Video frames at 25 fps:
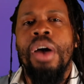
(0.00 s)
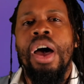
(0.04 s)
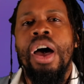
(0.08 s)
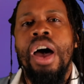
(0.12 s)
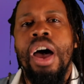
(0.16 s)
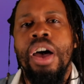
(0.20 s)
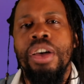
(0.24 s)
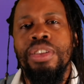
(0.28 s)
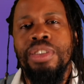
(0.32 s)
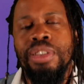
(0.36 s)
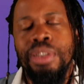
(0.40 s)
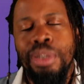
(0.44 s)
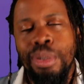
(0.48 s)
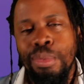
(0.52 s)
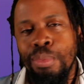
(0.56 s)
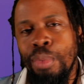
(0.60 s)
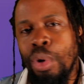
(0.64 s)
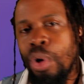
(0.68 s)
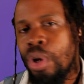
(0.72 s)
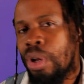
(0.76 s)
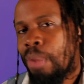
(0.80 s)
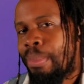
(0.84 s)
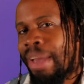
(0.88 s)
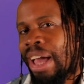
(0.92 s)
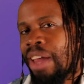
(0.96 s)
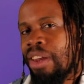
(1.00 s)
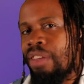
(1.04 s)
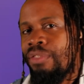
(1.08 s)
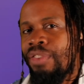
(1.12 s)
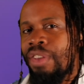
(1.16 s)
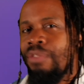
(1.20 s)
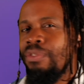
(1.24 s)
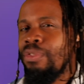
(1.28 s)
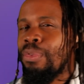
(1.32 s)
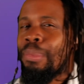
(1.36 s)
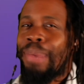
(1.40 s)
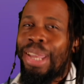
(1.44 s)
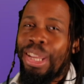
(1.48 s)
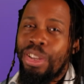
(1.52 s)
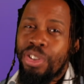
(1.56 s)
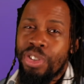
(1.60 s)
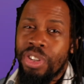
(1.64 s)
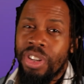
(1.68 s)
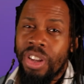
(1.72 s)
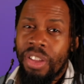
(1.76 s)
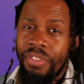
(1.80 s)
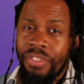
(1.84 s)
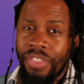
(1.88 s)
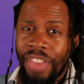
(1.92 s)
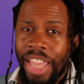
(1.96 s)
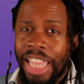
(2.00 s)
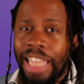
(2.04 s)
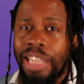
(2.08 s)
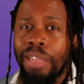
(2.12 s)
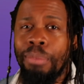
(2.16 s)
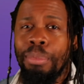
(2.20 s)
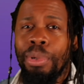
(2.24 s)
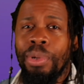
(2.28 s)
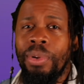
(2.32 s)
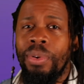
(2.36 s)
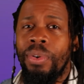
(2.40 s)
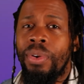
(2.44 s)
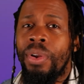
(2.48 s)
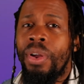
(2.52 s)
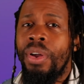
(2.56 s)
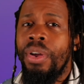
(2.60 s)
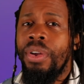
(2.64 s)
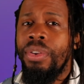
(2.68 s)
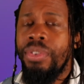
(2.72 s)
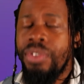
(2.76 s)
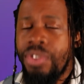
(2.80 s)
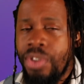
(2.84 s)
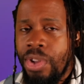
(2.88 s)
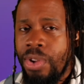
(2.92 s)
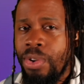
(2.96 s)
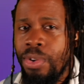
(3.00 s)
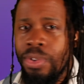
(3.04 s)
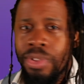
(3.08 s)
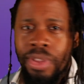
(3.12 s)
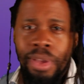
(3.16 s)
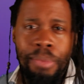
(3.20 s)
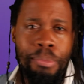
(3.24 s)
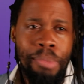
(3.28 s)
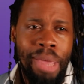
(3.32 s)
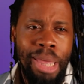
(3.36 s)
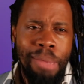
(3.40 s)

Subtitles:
a small amount of information available to them.